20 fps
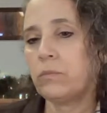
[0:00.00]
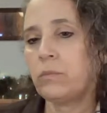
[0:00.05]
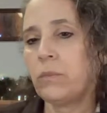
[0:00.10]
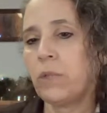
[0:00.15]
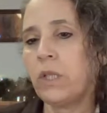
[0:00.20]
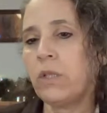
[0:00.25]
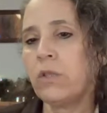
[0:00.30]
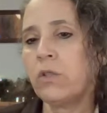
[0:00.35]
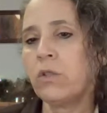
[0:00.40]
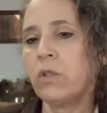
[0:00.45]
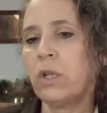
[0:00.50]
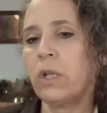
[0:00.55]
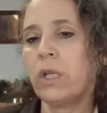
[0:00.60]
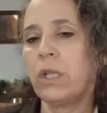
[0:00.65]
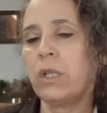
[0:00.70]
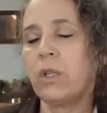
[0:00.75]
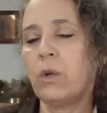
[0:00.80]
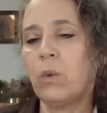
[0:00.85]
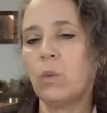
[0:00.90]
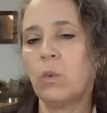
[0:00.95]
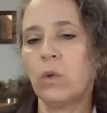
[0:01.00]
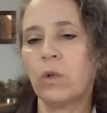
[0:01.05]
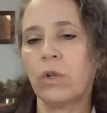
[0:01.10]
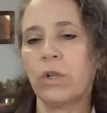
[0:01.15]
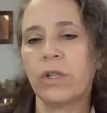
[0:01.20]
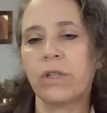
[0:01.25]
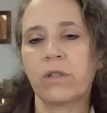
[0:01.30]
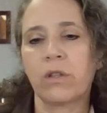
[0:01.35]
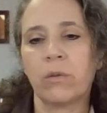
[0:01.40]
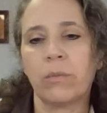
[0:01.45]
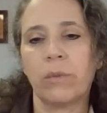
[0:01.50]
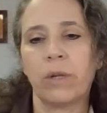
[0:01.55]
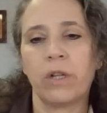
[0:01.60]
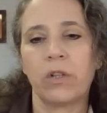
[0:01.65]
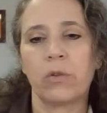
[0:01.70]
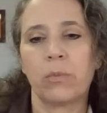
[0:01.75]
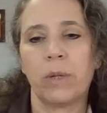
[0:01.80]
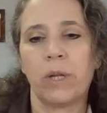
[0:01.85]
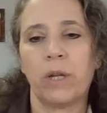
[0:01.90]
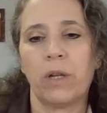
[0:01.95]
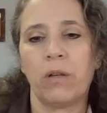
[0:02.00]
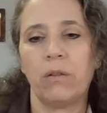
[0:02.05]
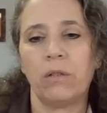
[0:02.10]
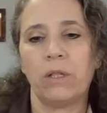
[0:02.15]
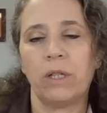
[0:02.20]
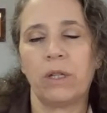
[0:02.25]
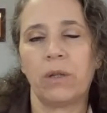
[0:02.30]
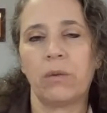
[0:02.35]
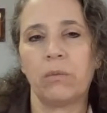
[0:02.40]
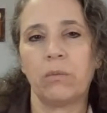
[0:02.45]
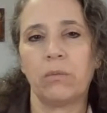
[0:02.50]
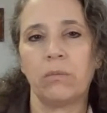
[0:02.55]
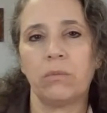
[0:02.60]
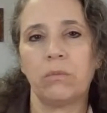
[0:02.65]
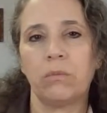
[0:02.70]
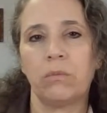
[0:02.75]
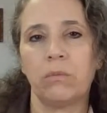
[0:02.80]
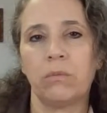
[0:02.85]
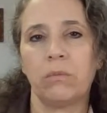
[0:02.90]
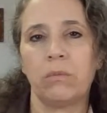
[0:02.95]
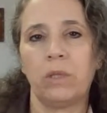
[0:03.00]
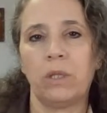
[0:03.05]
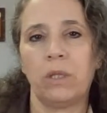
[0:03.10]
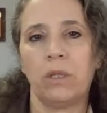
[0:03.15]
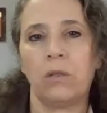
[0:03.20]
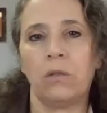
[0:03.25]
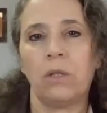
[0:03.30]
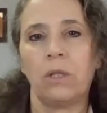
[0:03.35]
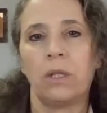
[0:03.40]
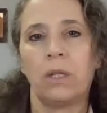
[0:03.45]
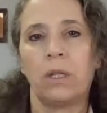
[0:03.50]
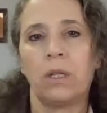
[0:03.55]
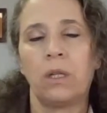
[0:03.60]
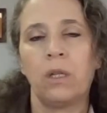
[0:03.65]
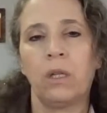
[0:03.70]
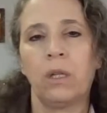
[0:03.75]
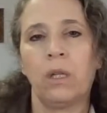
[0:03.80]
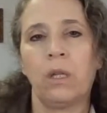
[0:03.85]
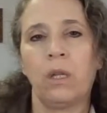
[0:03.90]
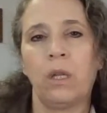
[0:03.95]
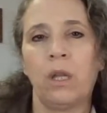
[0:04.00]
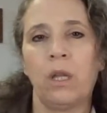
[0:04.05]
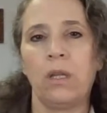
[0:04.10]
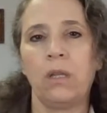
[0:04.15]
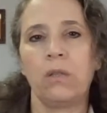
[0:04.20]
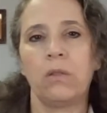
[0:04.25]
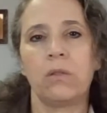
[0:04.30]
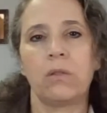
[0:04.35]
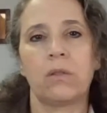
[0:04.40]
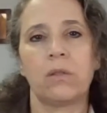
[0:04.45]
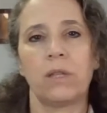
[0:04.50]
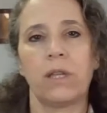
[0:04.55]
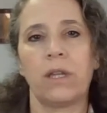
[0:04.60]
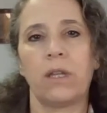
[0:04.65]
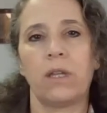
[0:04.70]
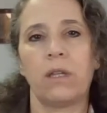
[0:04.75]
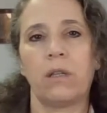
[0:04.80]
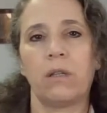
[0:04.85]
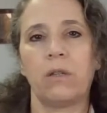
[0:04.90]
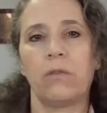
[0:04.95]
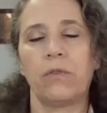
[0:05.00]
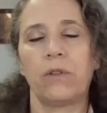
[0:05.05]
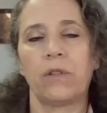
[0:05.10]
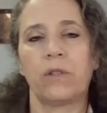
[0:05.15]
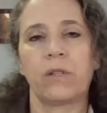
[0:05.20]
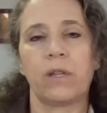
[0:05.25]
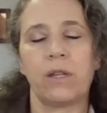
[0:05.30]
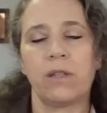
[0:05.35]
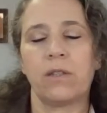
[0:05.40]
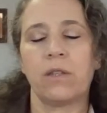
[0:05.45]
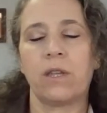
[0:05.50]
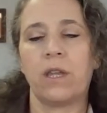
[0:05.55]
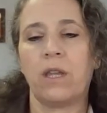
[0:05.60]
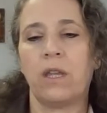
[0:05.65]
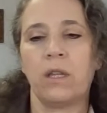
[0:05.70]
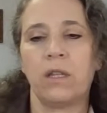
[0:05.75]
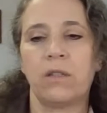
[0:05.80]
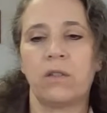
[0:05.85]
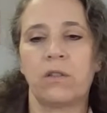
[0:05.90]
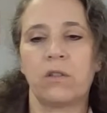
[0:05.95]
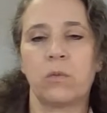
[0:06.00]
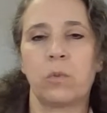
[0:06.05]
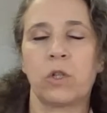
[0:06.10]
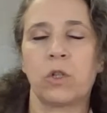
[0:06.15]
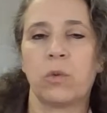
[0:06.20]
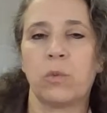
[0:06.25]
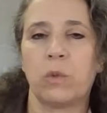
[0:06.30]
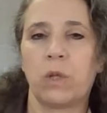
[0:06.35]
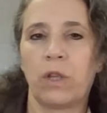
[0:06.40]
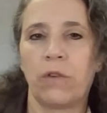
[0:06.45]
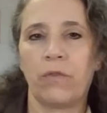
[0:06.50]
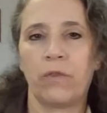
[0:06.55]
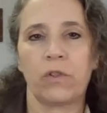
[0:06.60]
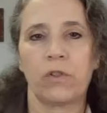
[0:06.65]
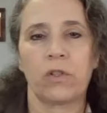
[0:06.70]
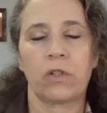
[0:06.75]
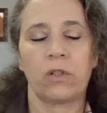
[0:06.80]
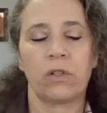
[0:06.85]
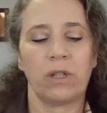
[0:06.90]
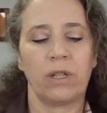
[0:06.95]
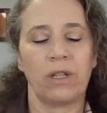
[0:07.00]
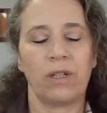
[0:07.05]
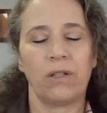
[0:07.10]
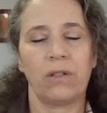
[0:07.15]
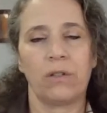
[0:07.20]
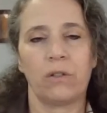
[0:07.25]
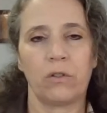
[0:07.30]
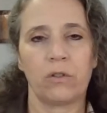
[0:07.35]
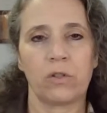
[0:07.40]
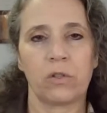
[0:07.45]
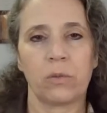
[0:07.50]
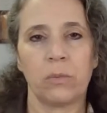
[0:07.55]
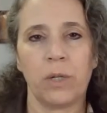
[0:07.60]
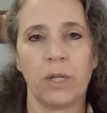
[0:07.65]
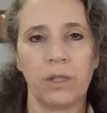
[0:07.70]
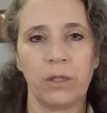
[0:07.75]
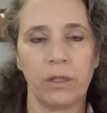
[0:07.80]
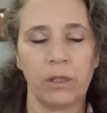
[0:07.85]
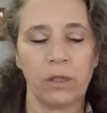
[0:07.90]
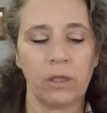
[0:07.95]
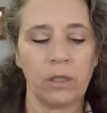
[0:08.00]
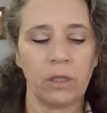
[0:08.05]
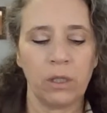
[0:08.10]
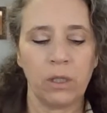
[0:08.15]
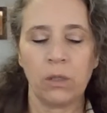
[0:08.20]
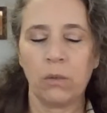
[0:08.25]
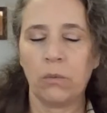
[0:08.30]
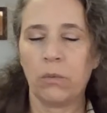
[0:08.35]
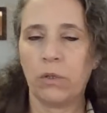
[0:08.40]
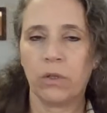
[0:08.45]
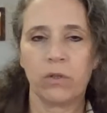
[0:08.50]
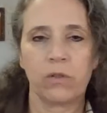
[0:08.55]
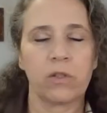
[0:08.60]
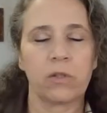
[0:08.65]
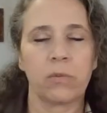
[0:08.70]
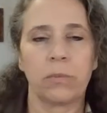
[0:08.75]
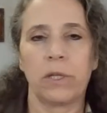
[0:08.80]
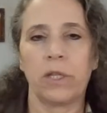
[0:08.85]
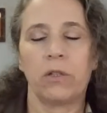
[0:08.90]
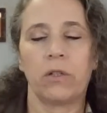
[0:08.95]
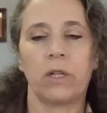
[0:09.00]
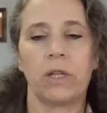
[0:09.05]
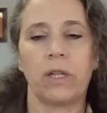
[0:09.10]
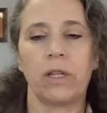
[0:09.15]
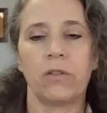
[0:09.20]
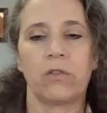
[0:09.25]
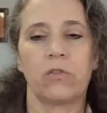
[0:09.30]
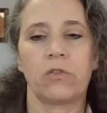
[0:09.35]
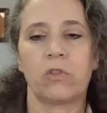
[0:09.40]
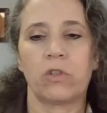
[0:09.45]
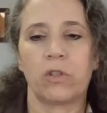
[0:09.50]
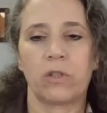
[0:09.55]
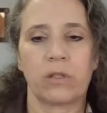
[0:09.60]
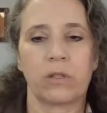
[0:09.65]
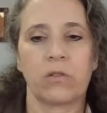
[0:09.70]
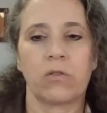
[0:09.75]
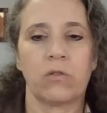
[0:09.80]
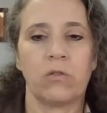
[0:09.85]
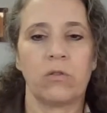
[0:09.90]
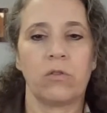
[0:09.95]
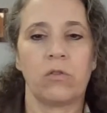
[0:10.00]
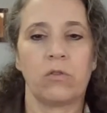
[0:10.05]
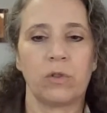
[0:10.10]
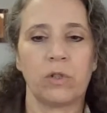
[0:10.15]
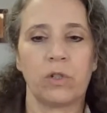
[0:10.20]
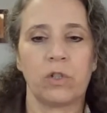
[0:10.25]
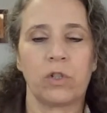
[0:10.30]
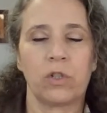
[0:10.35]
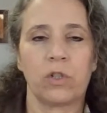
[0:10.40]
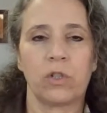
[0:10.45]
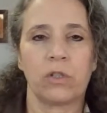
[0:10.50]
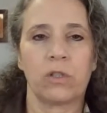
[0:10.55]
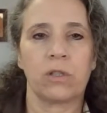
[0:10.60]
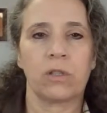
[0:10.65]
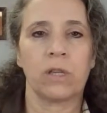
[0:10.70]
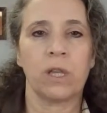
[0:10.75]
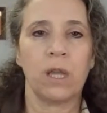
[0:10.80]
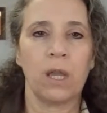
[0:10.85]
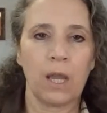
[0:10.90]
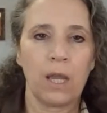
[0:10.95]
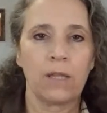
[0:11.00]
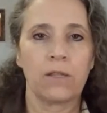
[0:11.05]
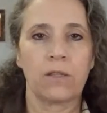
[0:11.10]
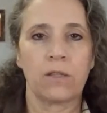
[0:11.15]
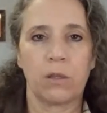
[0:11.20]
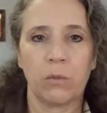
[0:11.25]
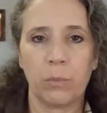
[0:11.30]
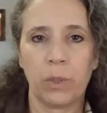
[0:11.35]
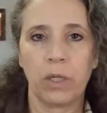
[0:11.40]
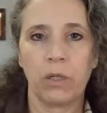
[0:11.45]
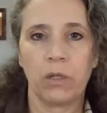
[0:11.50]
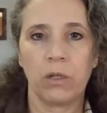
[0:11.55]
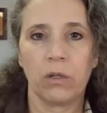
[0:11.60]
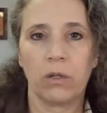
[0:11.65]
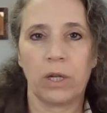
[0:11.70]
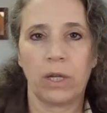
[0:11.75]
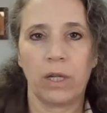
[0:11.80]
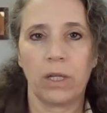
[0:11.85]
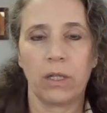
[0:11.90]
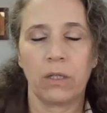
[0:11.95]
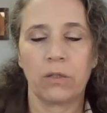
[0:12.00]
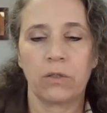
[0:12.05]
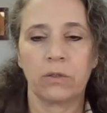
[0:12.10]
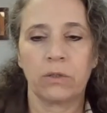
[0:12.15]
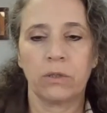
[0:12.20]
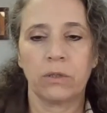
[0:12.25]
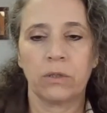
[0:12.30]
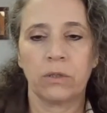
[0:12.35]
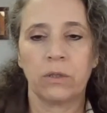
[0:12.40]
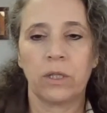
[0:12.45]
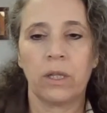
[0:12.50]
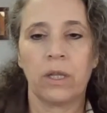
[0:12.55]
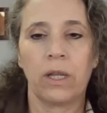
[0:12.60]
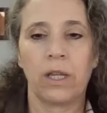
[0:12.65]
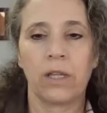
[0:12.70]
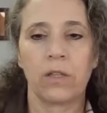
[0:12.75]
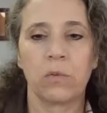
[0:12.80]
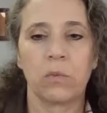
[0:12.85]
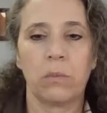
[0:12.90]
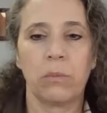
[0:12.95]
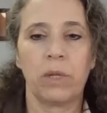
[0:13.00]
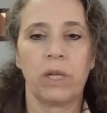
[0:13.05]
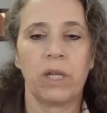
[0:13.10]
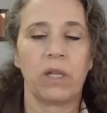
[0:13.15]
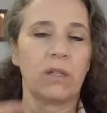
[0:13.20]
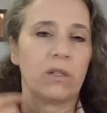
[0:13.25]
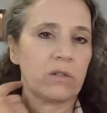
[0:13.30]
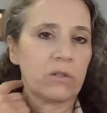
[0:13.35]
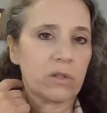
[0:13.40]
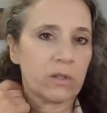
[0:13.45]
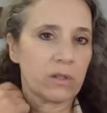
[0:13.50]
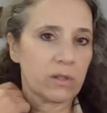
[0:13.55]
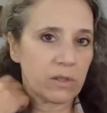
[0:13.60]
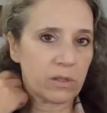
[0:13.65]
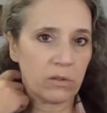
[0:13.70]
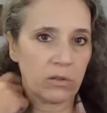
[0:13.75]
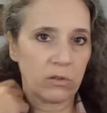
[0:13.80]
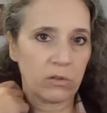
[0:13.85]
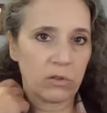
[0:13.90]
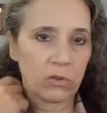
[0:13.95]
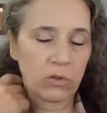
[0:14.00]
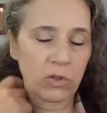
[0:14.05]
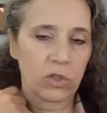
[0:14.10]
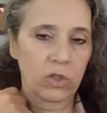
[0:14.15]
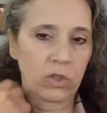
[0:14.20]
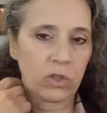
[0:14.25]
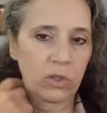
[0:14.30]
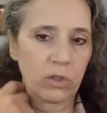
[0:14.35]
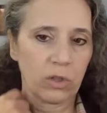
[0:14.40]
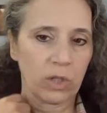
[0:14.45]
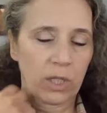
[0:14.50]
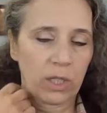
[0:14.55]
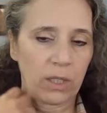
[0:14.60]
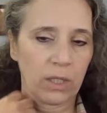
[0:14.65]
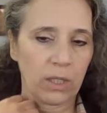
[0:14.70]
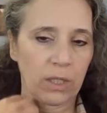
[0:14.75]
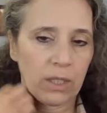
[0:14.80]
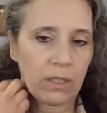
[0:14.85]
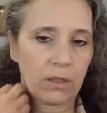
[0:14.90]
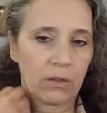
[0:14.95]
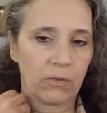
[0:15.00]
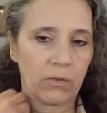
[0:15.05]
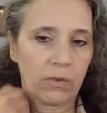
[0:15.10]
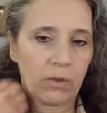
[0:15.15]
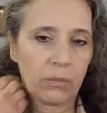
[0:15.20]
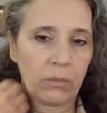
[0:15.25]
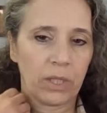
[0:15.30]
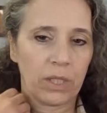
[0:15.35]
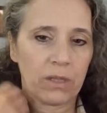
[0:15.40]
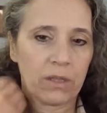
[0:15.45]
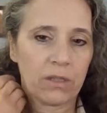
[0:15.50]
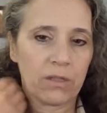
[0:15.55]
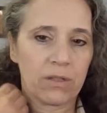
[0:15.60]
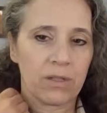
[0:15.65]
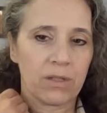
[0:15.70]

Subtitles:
So now I don't worry so much about I got hens laying different size eggs, especially when they first start laying and they're smaller. Well, those smaller eggs are just as nutritious as the bigger eggs. And that's what matters is the nutrition you're getting out of them, not the